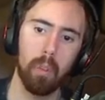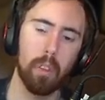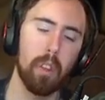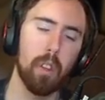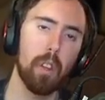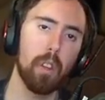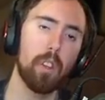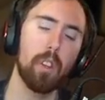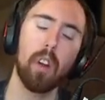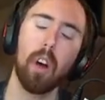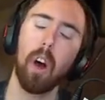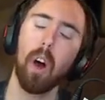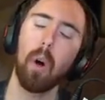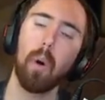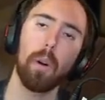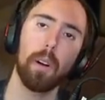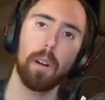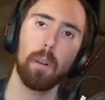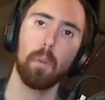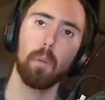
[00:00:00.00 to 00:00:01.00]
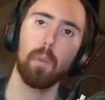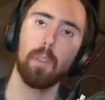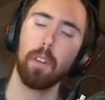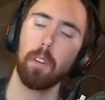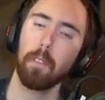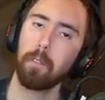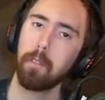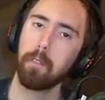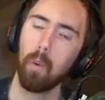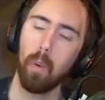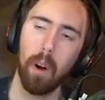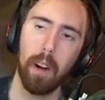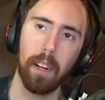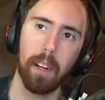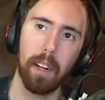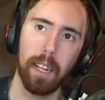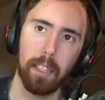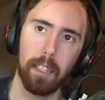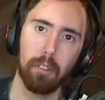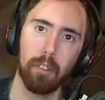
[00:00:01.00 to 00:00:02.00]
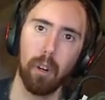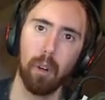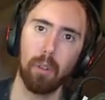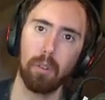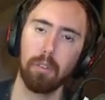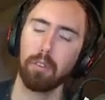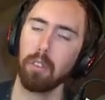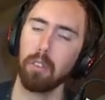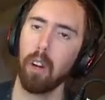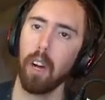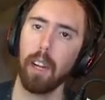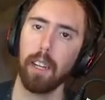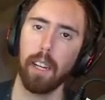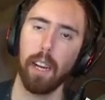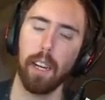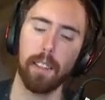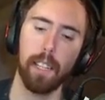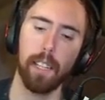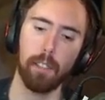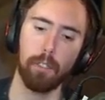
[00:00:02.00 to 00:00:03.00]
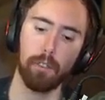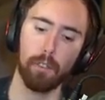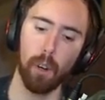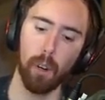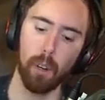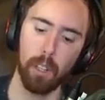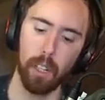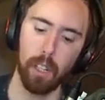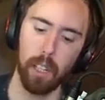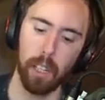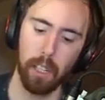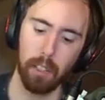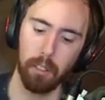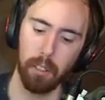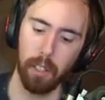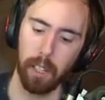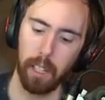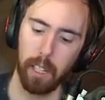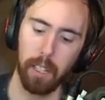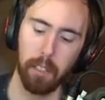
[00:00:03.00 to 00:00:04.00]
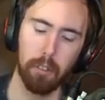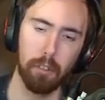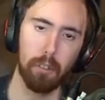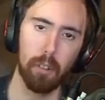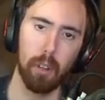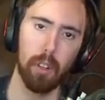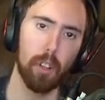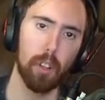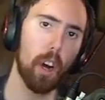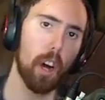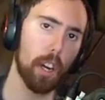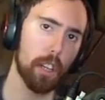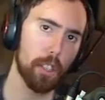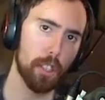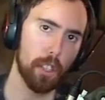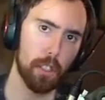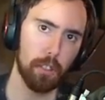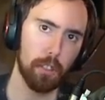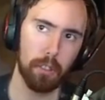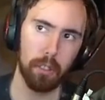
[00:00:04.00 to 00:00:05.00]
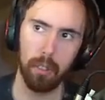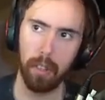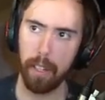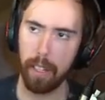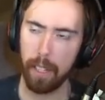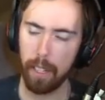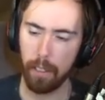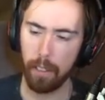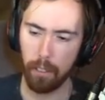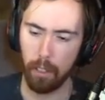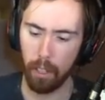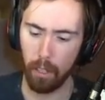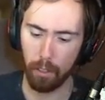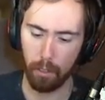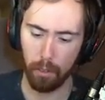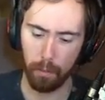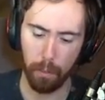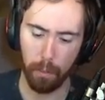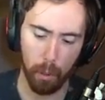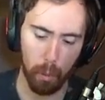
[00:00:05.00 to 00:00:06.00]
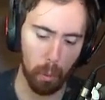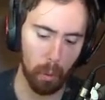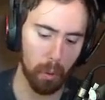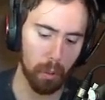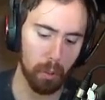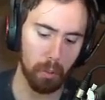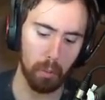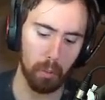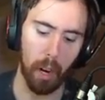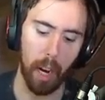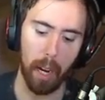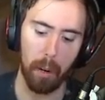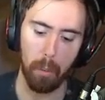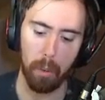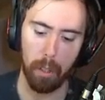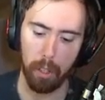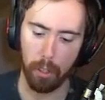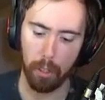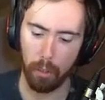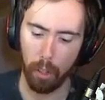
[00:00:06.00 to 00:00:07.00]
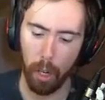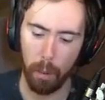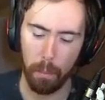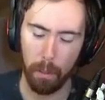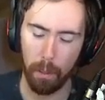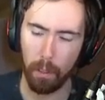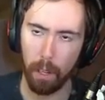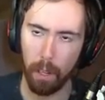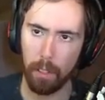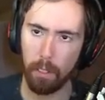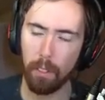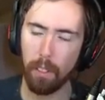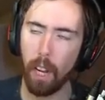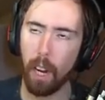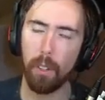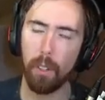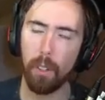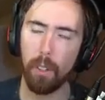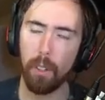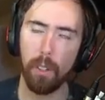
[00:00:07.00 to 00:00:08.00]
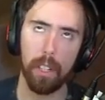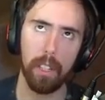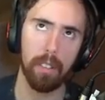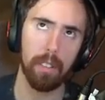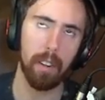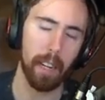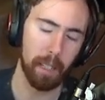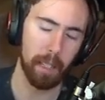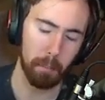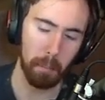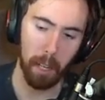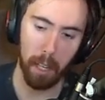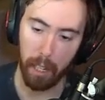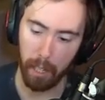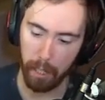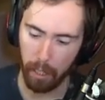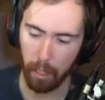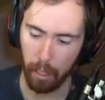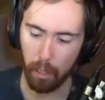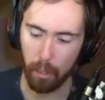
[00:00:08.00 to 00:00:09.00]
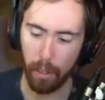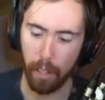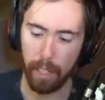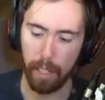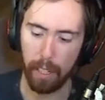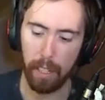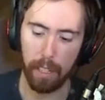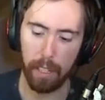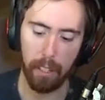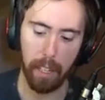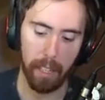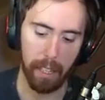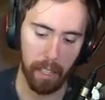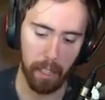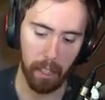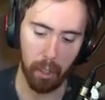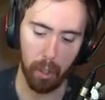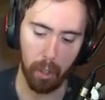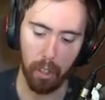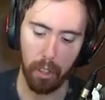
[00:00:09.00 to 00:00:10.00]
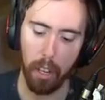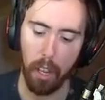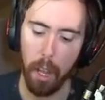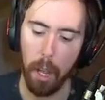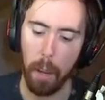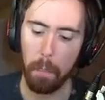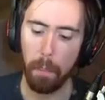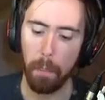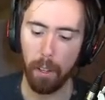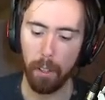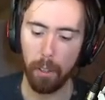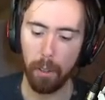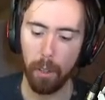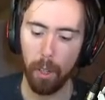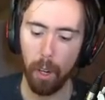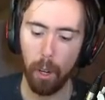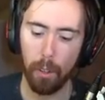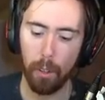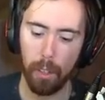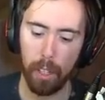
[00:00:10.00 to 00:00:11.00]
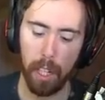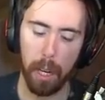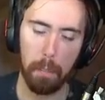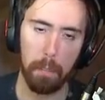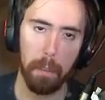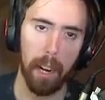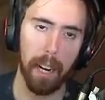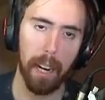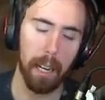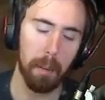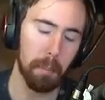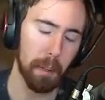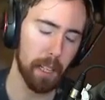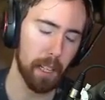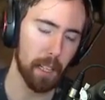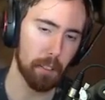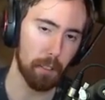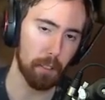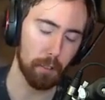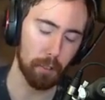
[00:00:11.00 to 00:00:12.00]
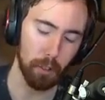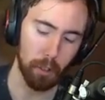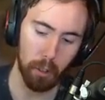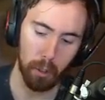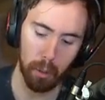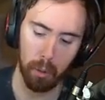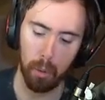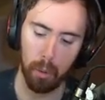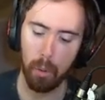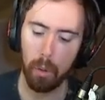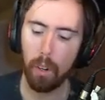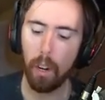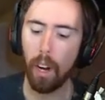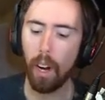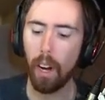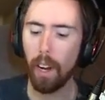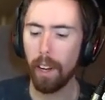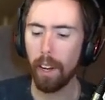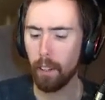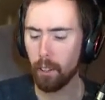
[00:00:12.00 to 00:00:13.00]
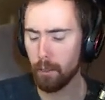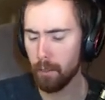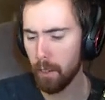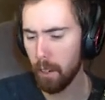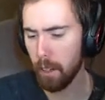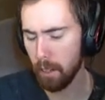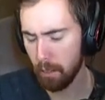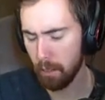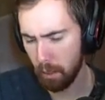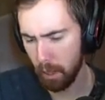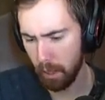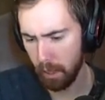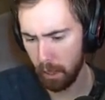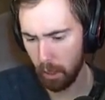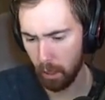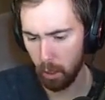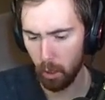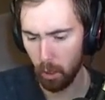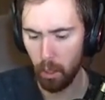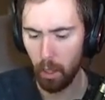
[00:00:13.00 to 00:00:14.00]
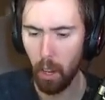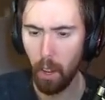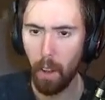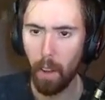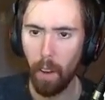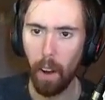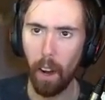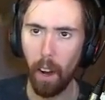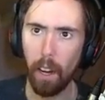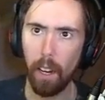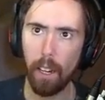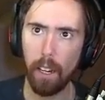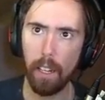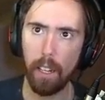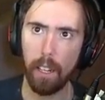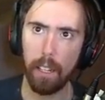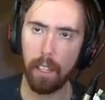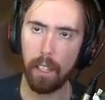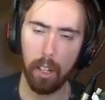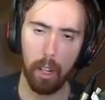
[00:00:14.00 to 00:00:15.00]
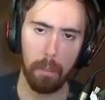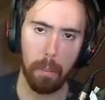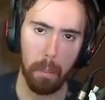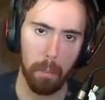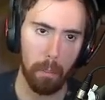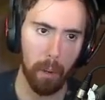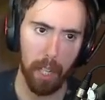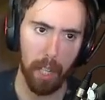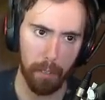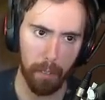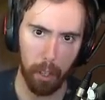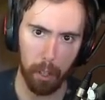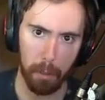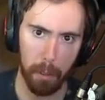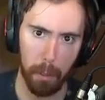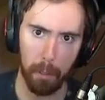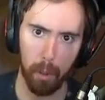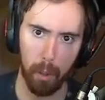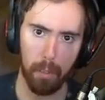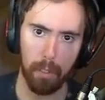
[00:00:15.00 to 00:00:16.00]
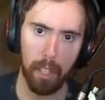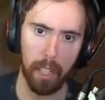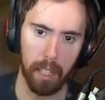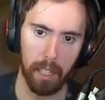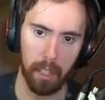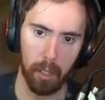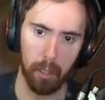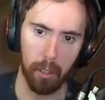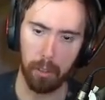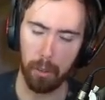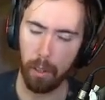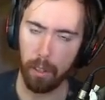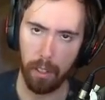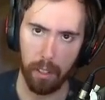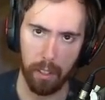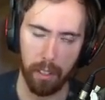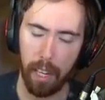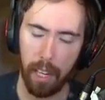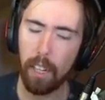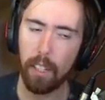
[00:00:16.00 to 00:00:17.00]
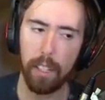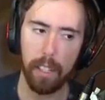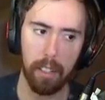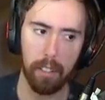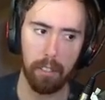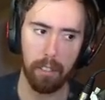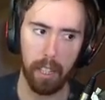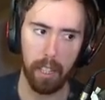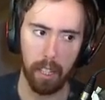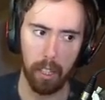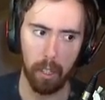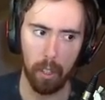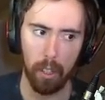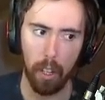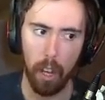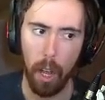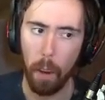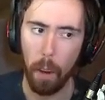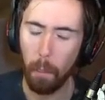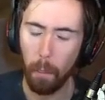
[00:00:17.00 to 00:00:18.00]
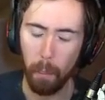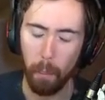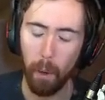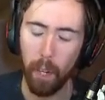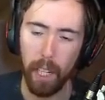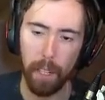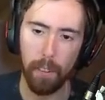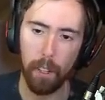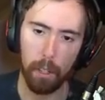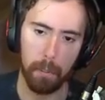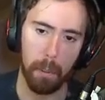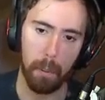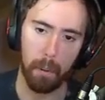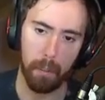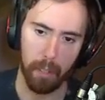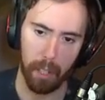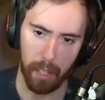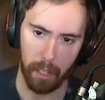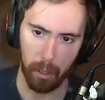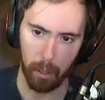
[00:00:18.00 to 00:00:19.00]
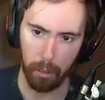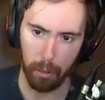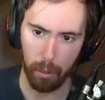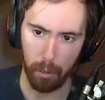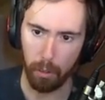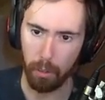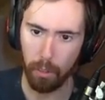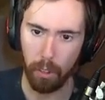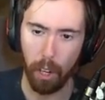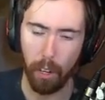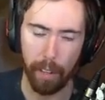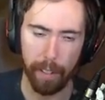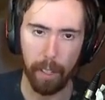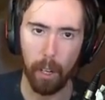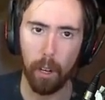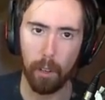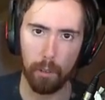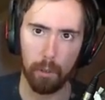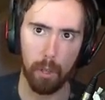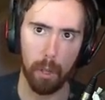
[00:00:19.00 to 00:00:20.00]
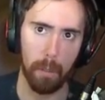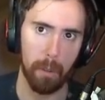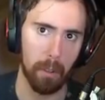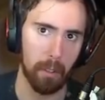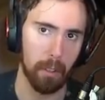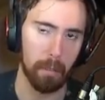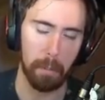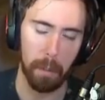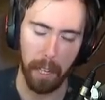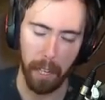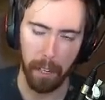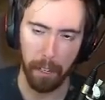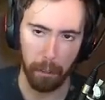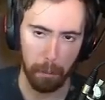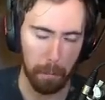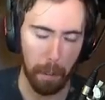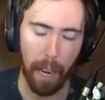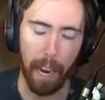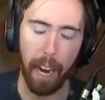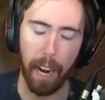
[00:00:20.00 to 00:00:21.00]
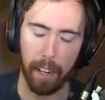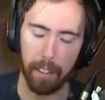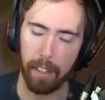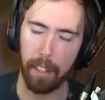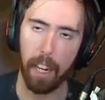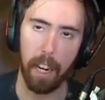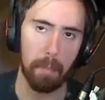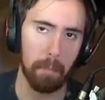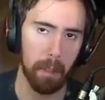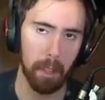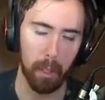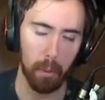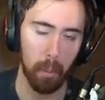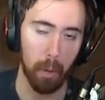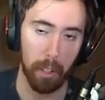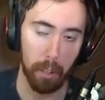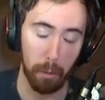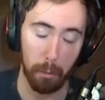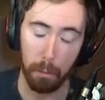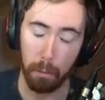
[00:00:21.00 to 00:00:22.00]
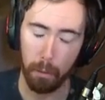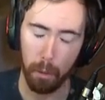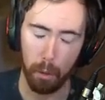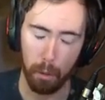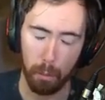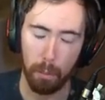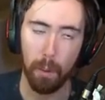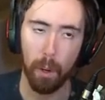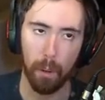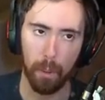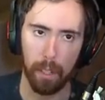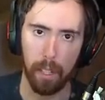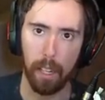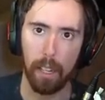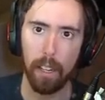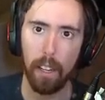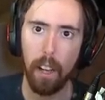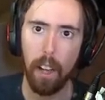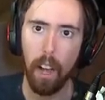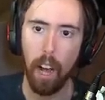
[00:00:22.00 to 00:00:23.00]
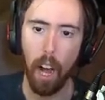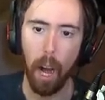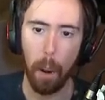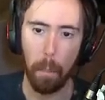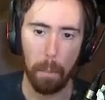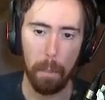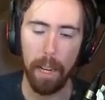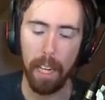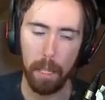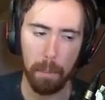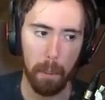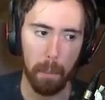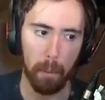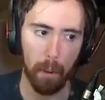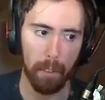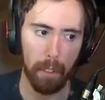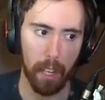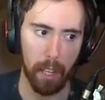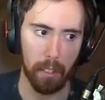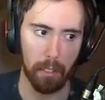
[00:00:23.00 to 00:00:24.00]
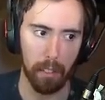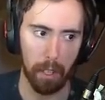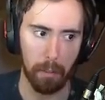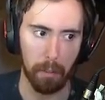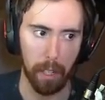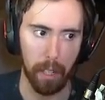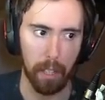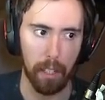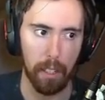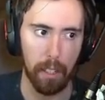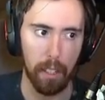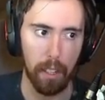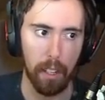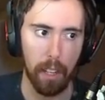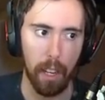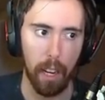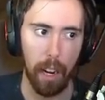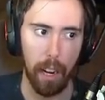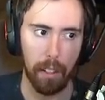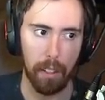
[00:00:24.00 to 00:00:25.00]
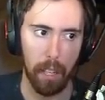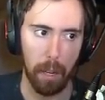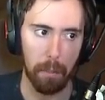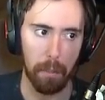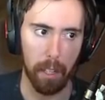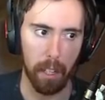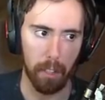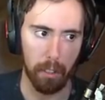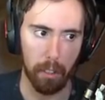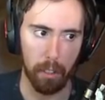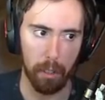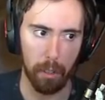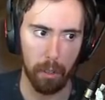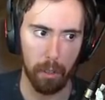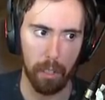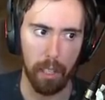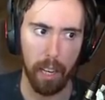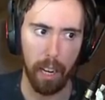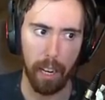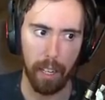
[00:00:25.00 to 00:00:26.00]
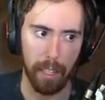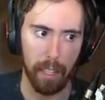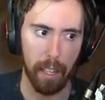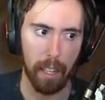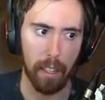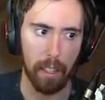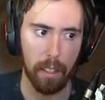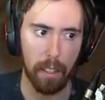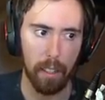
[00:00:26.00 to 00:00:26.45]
No, for one, like so I think Soda is like he's sold auctions to like his viewers, right? Which is almost, it's not really like buying or like taking gold, but you know they're gonna buy it because it's you. S Fund is taking gold. There have been plenty of other people who have taken gold too. I think Tally is taking gold. Plenty of other people have taken gold too. It's not like all streamers have been in this pact and I've been the one who's broken it. Many people have done the same thing. Tim did it too. Yeah.